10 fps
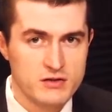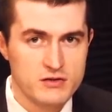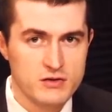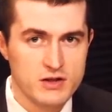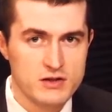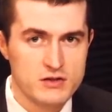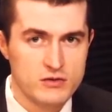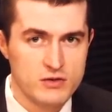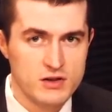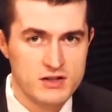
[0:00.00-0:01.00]
So that's
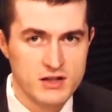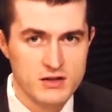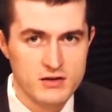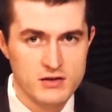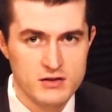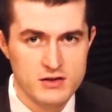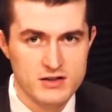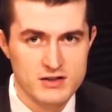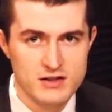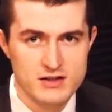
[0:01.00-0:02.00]
2 to the 10 to
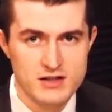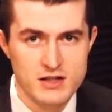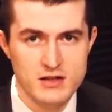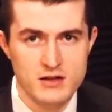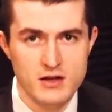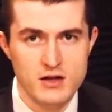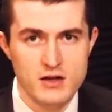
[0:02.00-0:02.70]
the 16